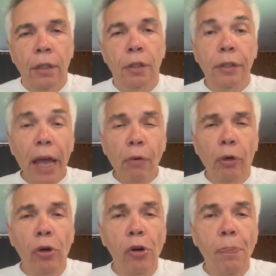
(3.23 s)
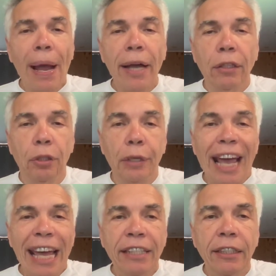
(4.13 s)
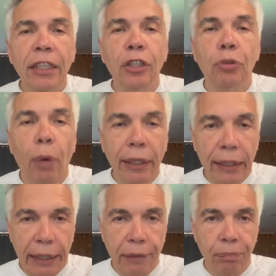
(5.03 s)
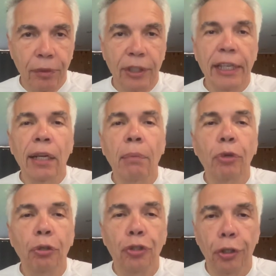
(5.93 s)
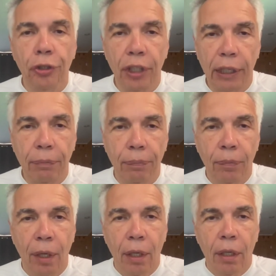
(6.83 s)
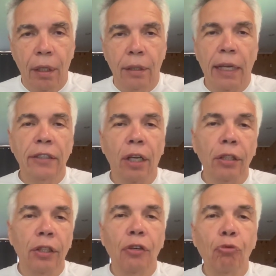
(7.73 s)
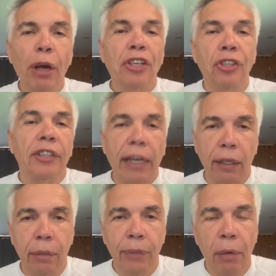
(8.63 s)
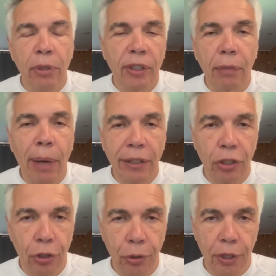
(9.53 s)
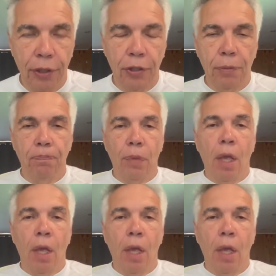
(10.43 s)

Today we're going back to 1820, Salem, New Jersey. That's not the witch Salem, that was in Massachusetts.